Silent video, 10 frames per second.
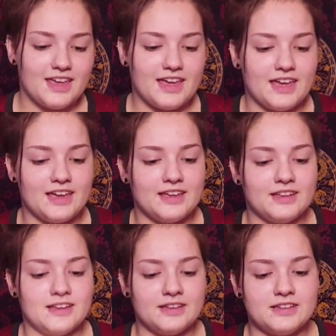
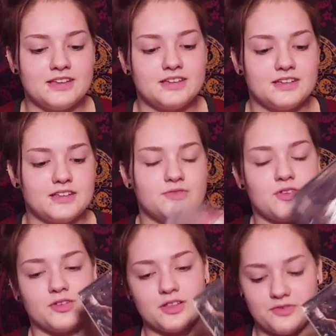and
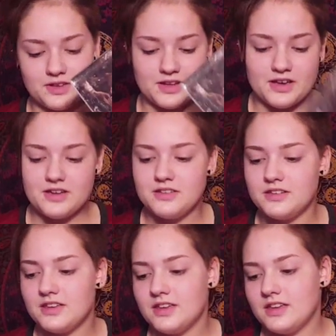Viva La Vida,
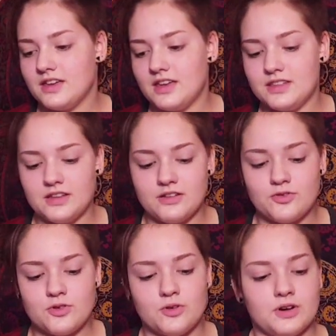and then
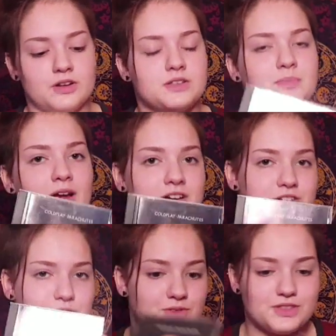of course
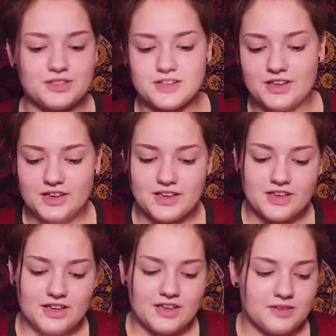Parachutes.
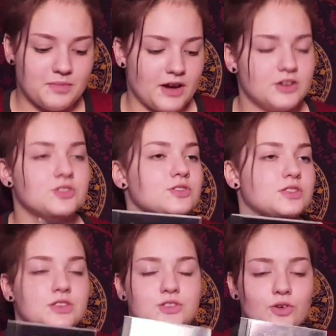Parachutes
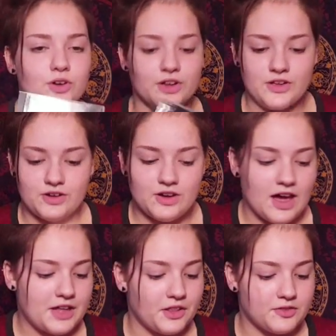is so good.
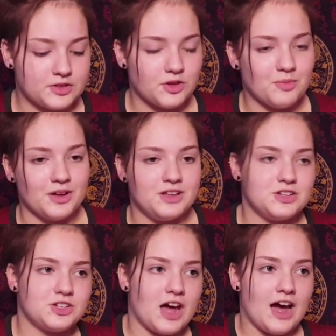I love it so
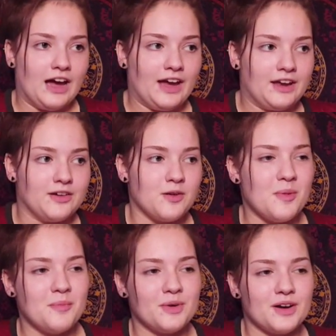much. I
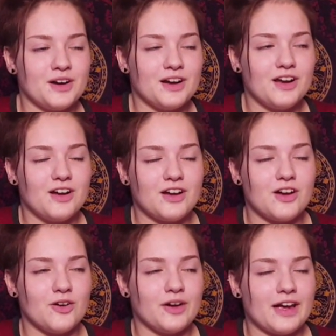remember
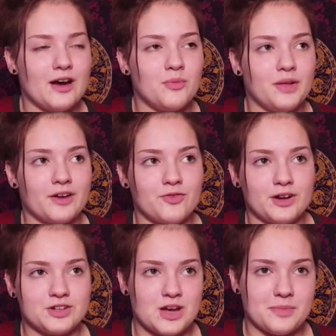going out Black
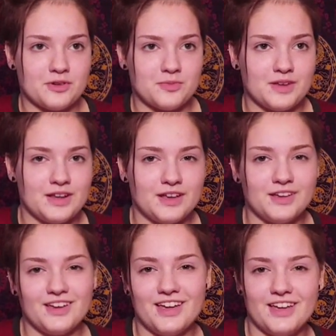Friday shopping with my
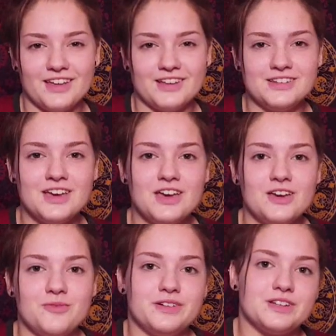Nana, and
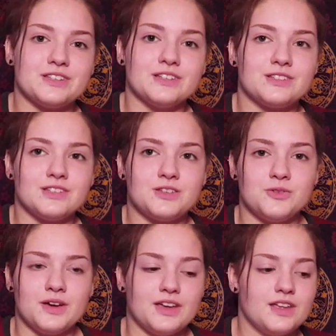we just listened to
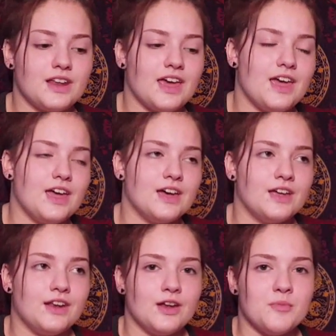it
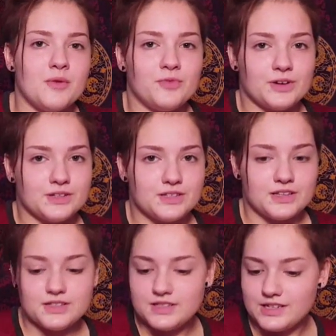and a Mumford &
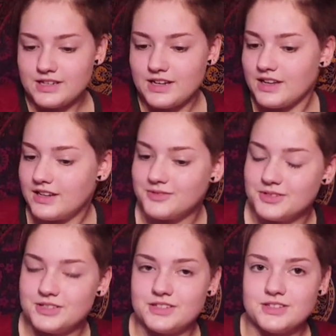Sons CD, and it
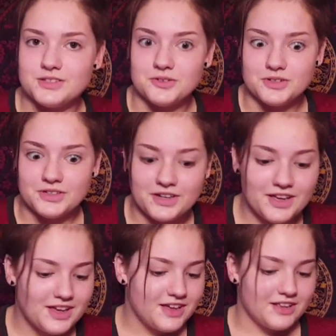was so good.
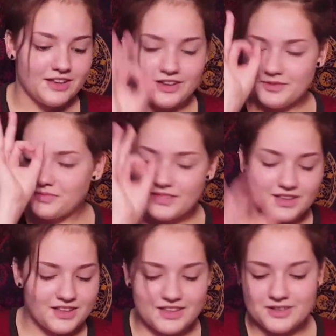Like,
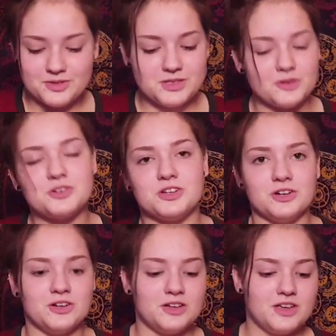it was so
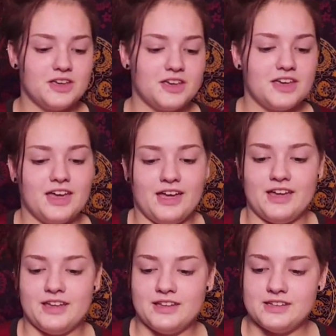chill.
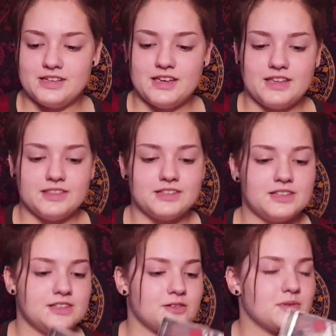And this
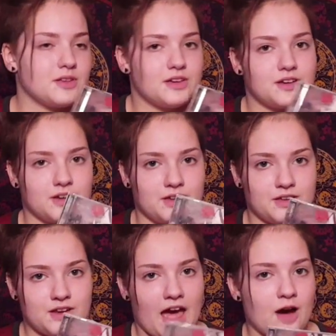is a really
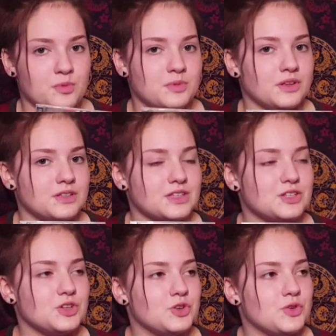good album to listen
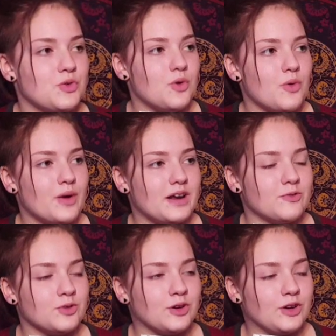to
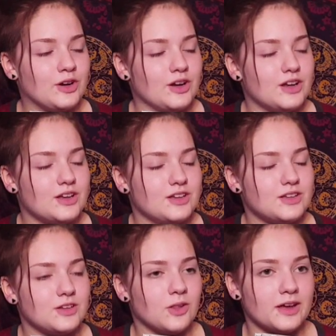whenever
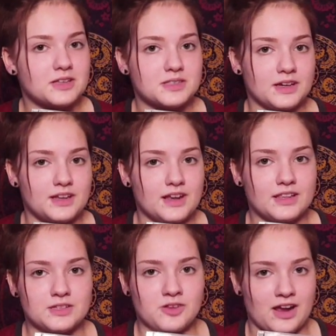you're like studying.
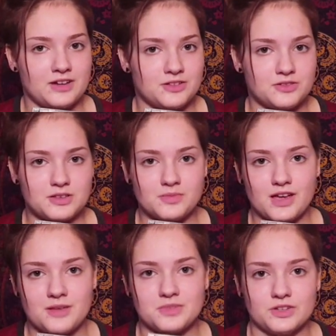That's what I do
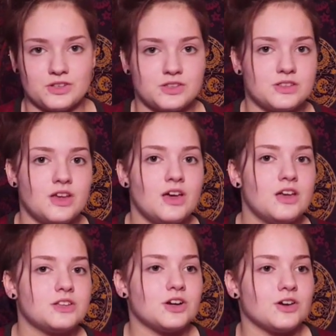sometimes. I'll just
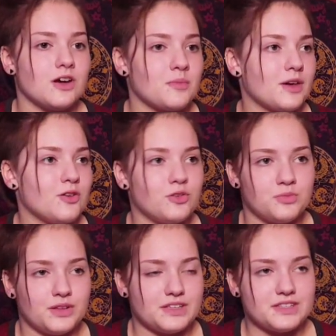turn on my
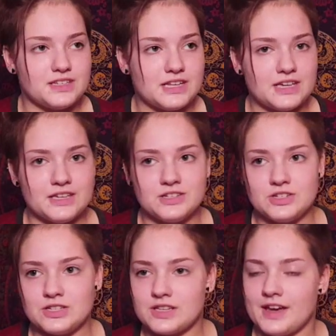Coldplay CD and
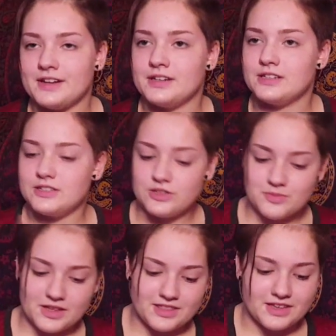just kind of do
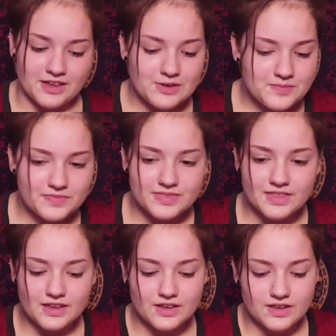my thing.
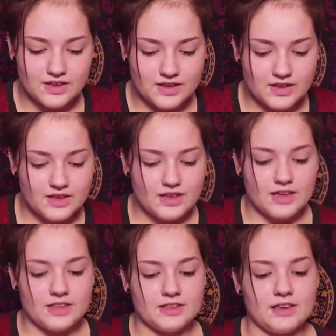
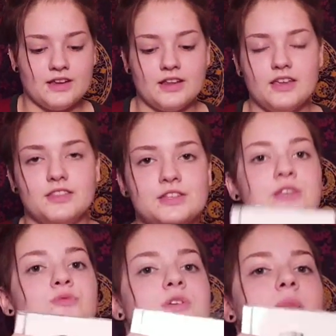And then this
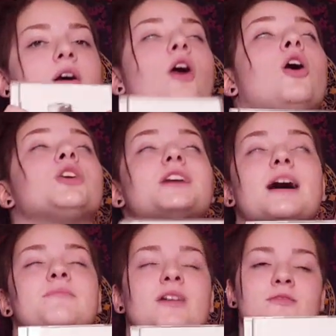has one of my
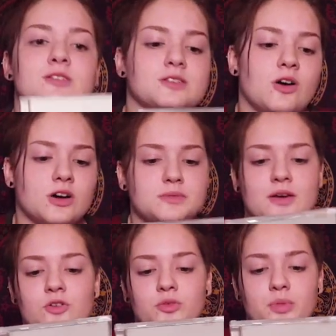all-time favorite songs
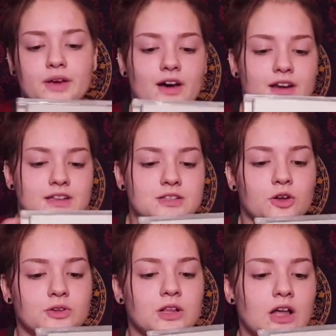by Coldplay on it. It's
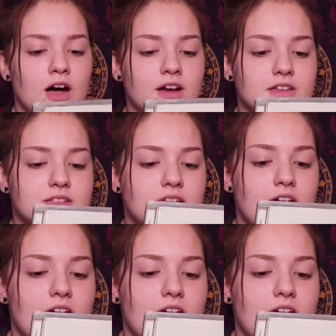called Clocks.